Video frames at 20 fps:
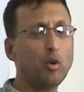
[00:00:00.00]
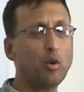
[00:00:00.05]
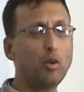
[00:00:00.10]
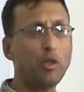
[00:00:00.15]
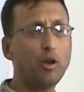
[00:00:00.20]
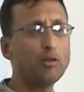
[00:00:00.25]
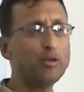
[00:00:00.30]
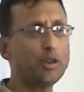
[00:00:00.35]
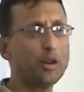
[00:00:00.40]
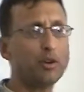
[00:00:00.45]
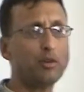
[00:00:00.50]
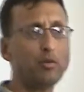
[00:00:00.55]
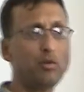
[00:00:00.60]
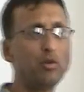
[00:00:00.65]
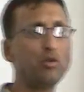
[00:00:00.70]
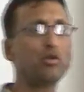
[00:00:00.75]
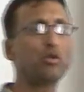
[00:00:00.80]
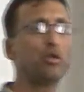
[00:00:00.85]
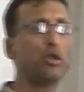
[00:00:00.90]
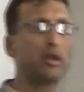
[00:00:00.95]
Well, those are
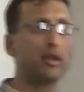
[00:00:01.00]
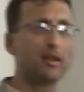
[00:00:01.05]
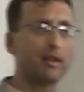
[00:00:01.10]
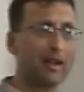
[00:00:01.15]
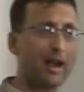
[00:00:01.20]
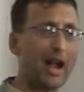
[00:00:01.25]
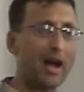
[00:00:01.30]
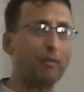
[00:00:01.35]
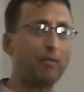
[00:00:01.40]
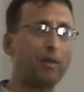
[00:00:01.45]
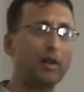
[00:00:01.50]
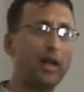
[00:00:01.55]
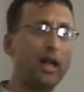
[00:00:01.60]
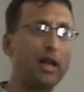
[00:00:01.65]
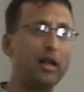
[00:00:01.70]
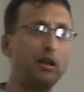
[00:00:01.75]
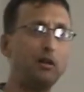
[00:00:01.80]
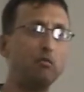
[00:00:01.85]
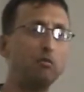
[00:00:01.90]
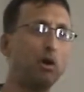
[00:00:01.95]
usually
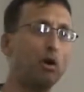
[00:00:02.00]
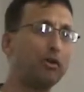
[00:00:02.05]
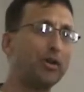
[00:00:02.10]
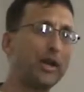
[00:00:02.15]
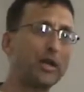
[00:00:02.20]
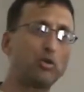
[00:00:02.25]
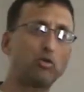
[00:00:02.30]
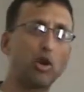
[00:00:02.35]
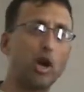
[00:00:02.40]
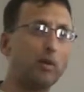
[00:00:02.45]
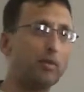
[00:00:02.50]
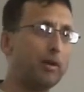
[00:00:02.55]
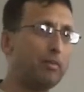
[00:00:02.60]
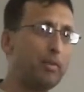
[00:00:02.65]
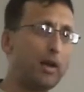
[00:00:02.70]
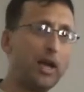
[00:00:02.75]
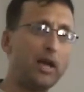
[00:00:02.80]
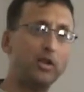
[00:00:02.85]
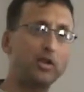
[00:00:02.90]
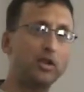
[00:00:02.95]
complicated multi-trauma
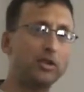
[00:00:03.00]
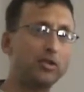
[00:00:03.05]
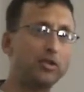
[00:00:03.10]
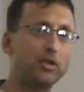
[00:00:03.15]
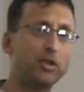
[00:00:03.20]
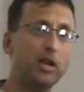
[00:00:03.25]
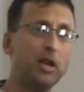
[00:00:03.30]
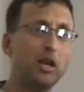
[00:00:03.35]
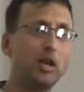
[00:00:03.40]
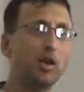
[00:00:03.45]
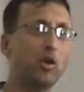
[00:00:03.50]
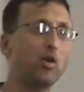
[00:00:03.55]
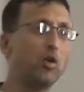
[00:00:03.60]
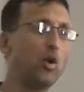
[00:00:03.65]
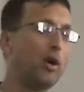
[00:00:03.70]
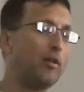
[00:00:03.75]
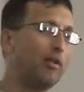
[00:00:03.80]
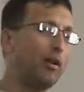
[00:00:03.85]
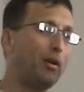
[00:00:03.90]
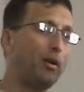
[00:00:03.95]
patients
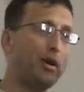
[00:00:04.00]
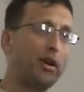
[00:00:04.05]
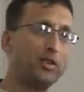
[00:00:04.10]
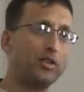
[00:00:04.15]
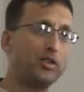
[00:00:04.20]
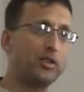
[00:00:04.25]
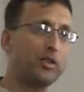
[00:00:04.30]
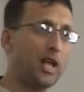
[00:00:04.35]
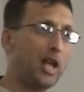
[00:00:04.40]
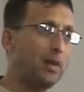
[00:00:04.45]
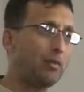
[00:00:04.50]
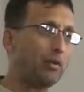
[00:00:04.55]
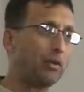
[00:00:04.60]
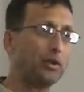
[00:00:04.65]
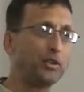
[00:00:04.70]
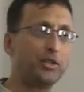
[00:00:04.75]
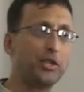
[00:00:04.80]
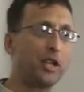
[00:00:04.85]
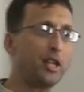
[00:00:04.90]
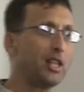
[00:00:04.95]
who are very unstable,
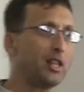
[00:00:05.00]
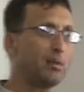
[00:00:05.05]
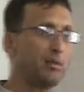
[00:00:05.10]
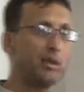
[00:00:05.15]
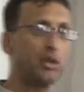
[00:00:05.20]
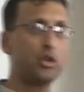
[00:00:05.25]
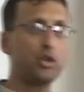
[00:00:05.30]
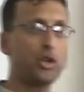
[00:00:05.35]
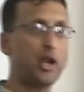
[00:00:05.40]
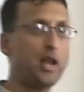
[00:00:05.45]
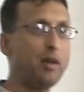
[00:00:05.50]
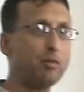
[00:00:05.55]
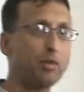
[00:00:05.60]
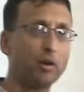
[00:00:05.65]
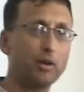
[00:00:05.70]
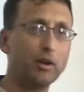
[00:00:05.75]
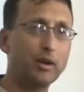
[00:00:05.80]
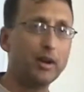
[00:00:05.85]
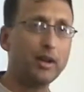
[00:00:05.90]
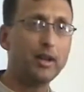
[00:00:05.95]
and sticking them in the
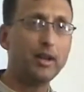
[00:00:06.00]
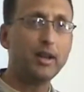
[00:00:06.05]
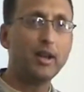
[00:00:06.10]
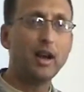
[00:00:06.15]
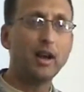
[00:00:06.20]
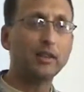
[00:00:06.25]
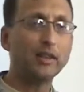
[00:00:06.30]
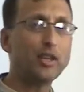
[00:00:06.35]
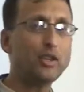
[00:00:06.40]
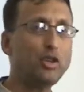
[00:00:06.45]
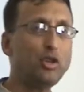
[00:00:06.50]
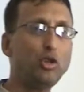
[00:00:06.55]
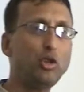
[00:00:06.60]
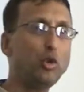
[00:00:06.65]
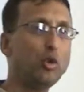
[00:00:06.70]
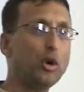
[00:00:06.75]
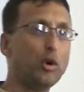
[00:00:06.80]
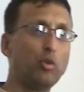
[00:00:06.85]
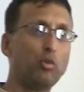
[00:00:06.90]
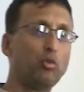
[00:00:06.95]
chamber, unless you
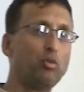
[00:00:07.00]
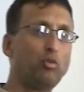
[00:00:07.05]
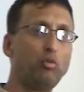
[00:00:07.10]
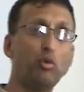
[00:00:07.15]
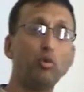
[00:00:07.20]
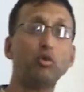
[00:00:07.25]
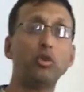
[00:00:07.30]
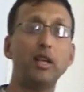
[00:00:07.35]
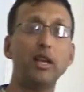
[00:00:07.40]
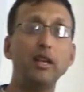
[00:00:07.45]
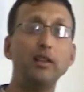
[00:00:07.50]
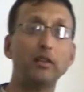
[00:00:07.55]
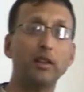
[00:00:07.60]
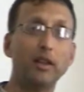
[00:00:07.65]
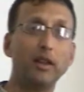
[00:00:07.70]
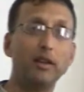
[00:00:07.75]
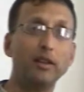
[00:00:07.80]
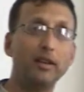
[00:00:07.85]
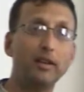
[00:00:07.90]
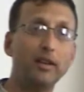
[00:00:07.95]
do it routinely,